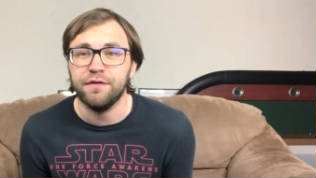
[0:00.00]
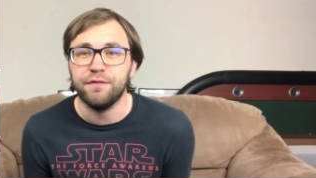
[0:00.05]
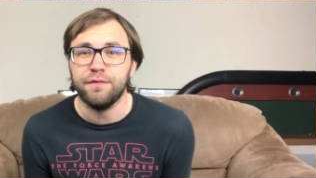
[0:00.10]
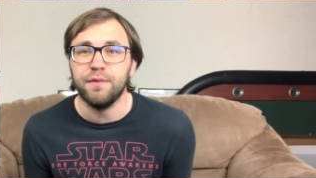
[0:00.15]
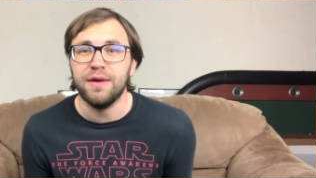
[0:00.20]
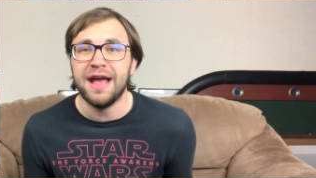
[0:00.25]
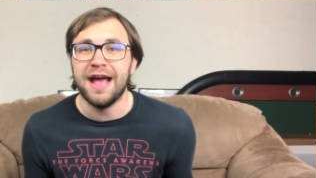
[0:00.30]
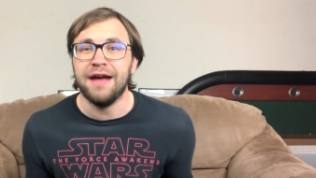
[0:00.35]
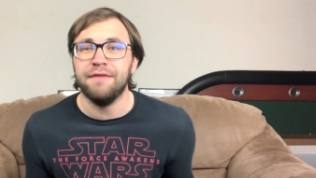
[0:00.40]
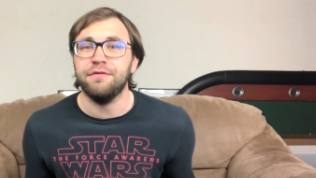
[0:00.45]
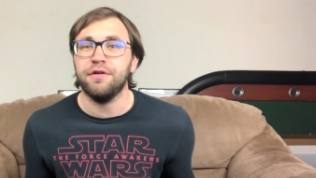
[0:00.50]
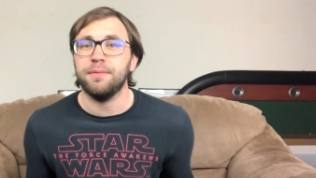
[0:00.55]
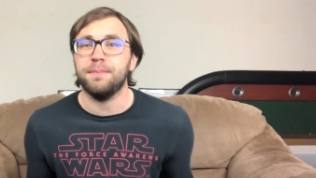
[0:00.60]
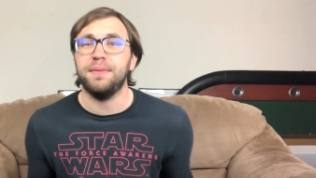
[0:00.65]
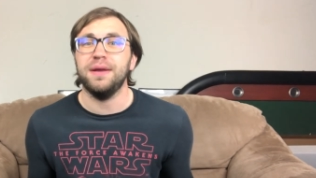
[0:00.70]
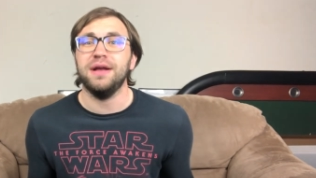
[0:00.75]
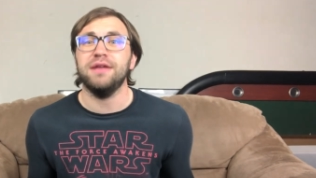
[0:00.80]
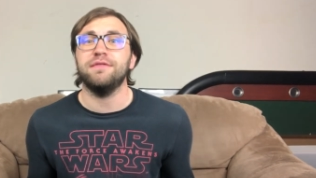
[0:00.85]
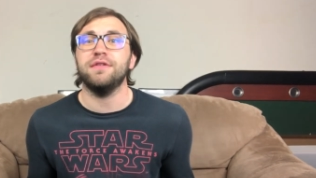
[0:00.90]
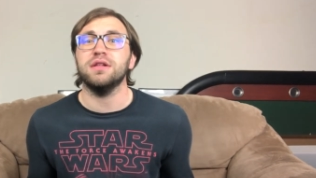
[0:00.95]
If we have our
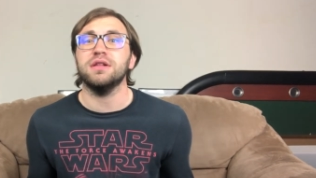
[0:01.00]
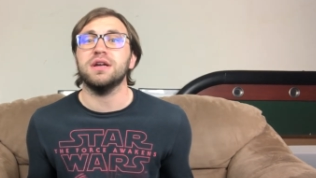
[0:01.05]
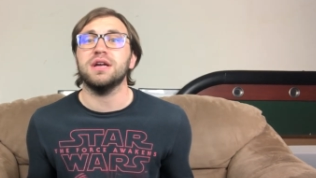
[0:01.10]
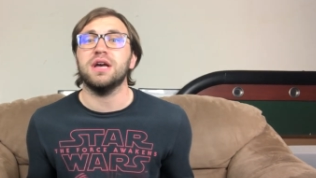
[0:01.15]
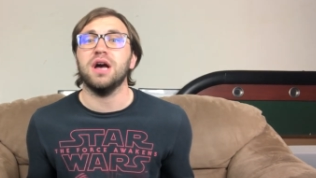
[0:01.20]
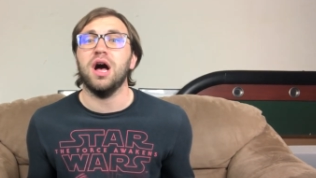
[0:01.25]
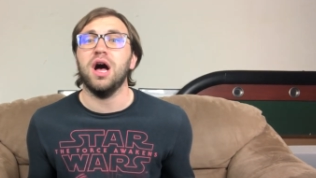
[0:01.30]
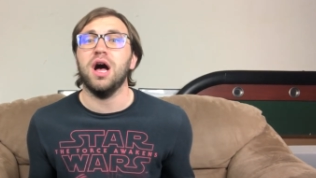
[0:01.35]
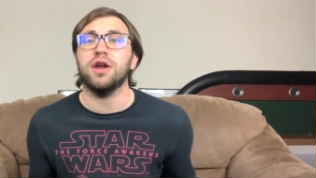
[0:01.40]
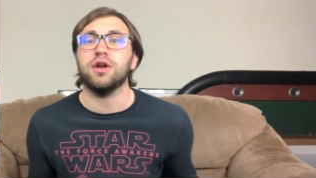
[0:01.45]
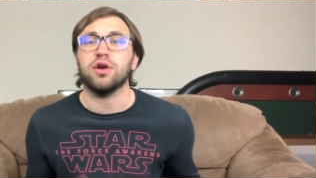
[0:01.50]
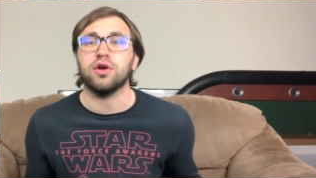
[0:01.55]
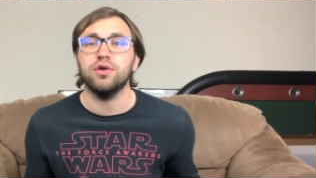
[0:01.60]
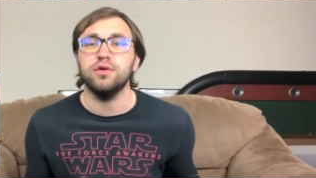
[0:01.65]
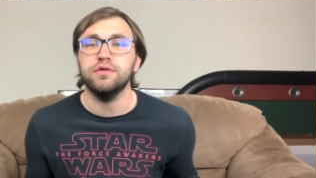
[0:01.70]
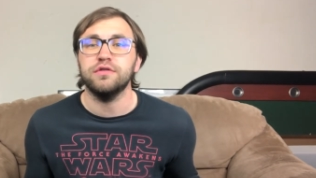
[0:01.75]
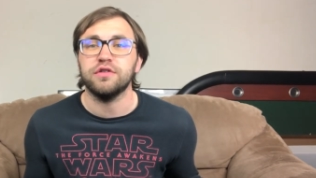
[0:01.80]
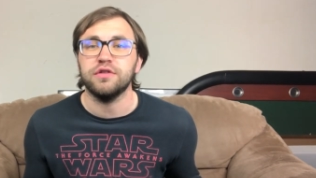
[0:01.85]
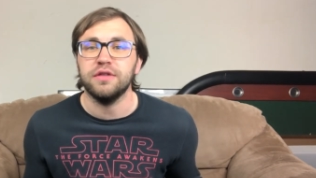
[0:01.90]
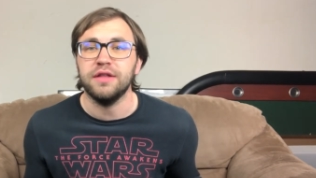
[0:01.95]
big villain gone, or
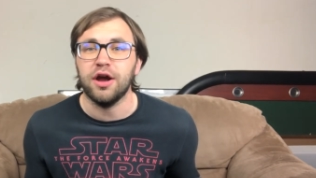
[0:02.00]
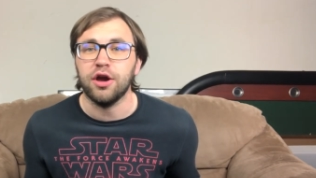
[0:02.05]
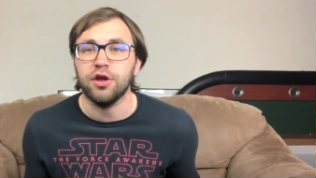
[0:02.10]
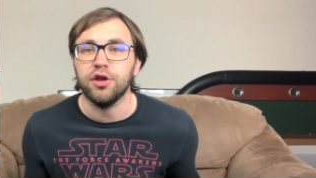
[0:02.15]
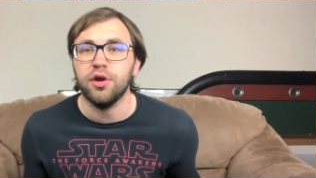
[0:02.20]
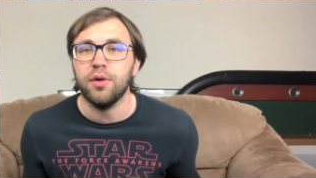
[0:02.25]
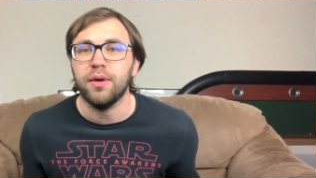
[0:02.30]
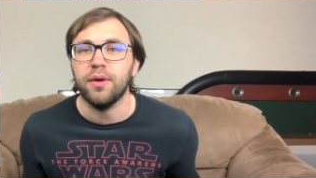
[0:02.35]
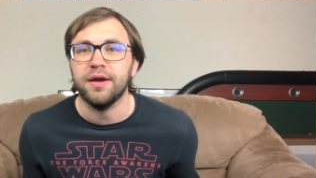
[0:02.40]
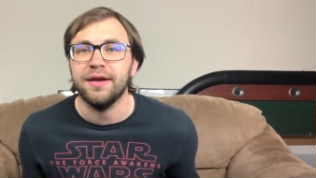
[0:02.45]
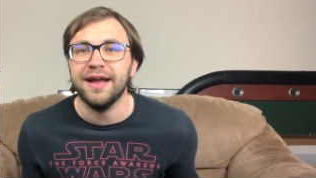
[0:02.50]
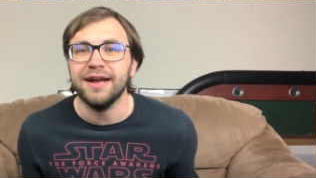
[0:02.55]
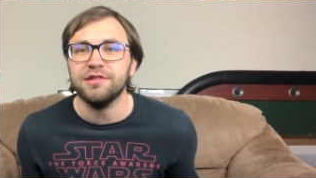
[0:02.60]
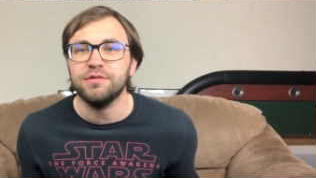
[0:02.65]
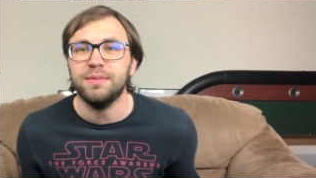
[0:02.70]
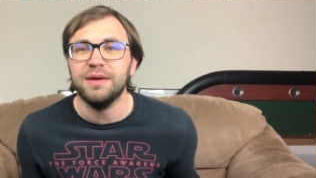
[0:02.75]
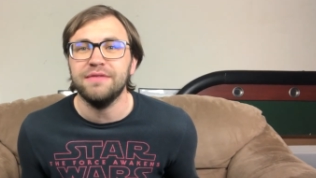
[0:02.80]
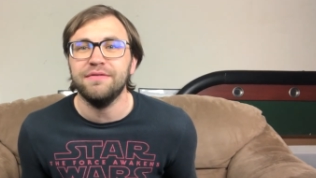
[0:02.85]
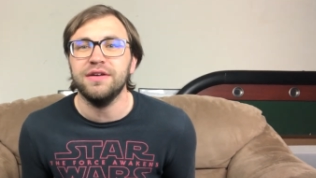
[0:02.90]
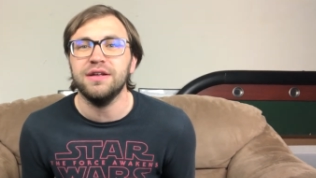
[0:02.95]
who's, you know, our next
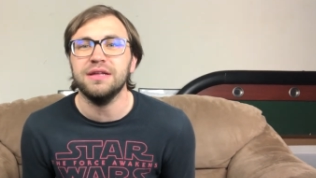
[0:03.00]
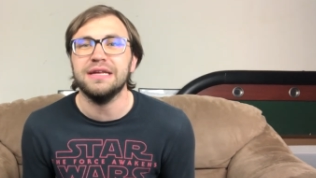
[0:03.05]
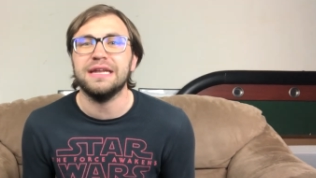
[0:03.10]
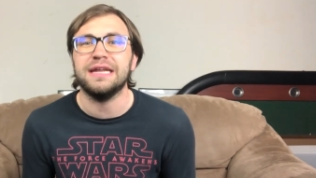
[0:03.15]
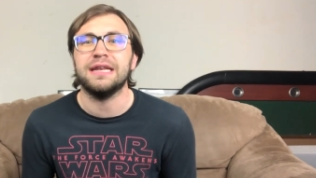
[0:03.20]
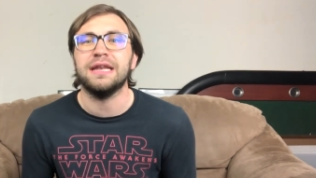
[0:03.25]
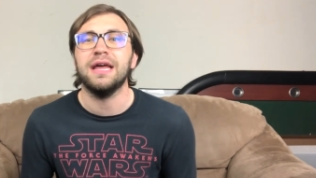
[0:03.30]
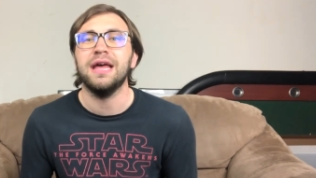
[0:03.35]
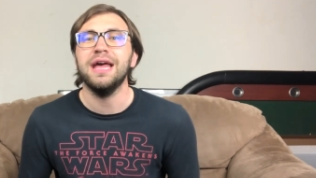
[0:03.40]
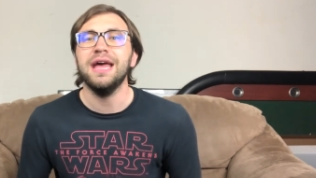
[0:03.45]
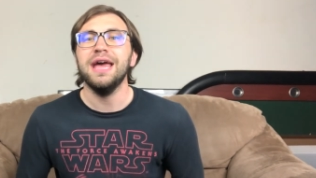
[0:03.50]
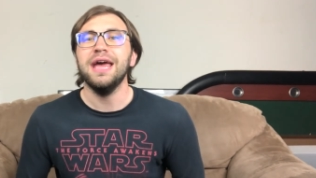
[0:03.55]
big villain? And